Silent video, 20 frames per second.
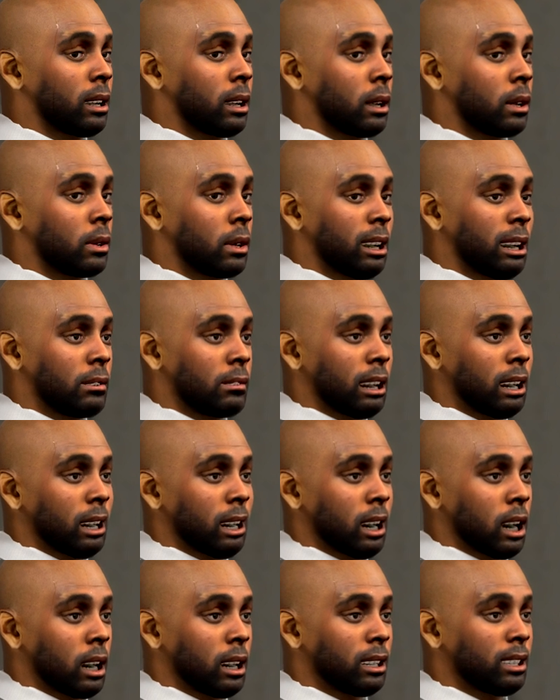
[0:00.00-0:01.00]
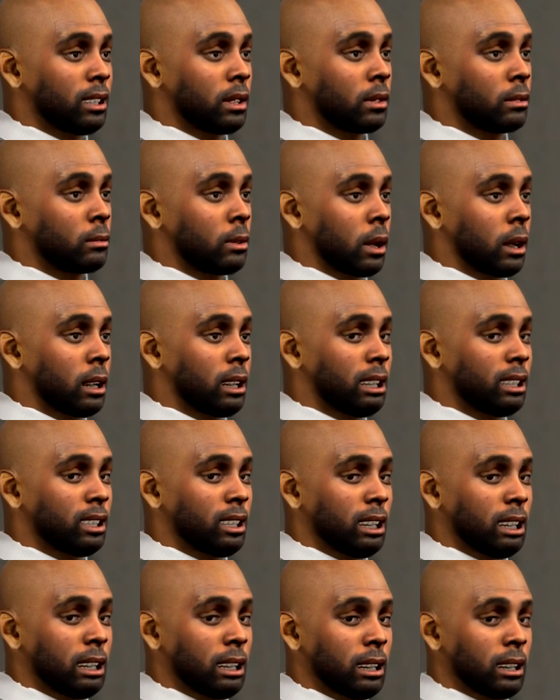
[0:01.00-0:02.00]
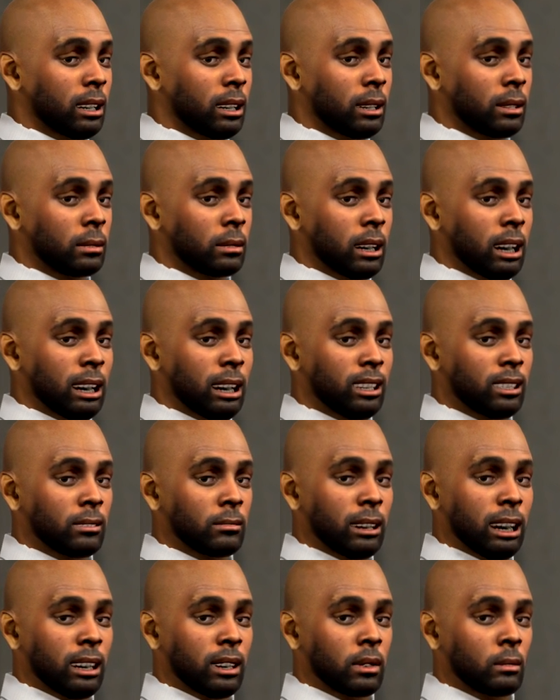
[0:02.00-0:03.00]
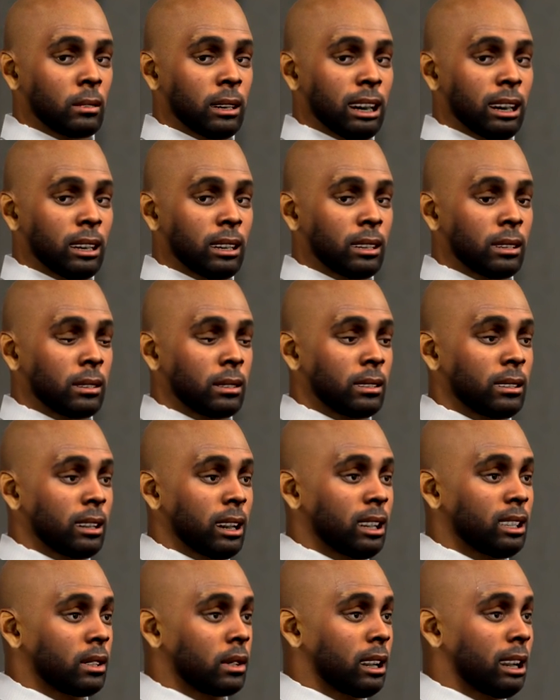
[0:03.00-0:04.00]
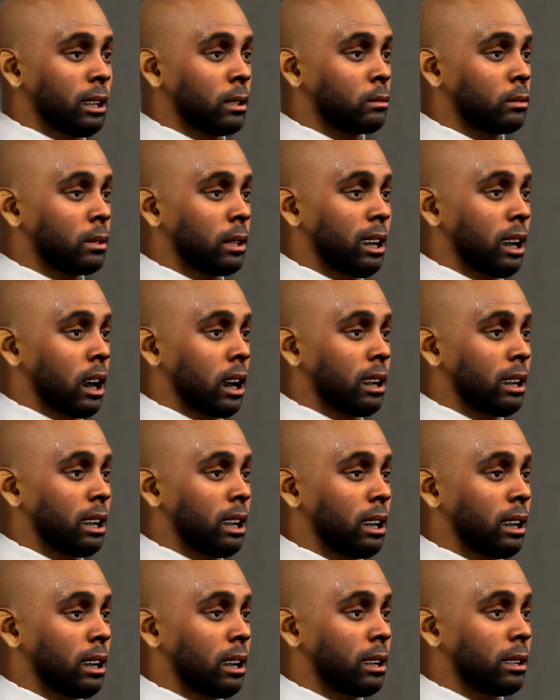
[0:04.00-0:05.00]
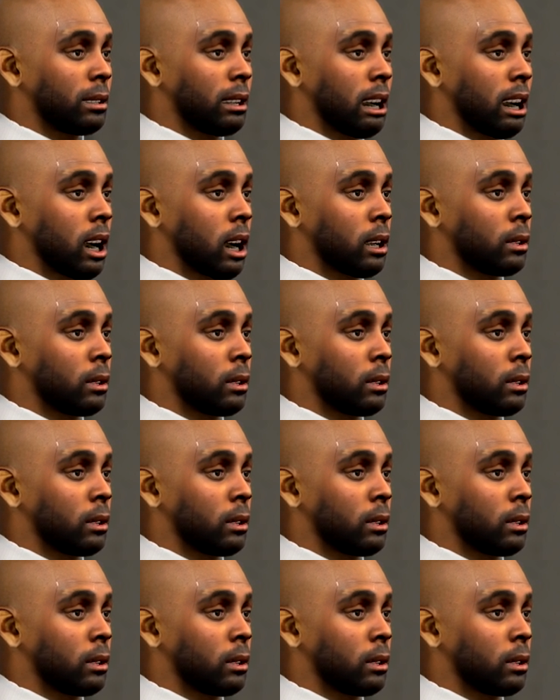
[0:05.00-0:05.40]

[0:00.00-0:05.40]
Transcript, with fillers: Whenever you get careless with the ball in this league, teams will make you pay. And that's what happened tonight. I got to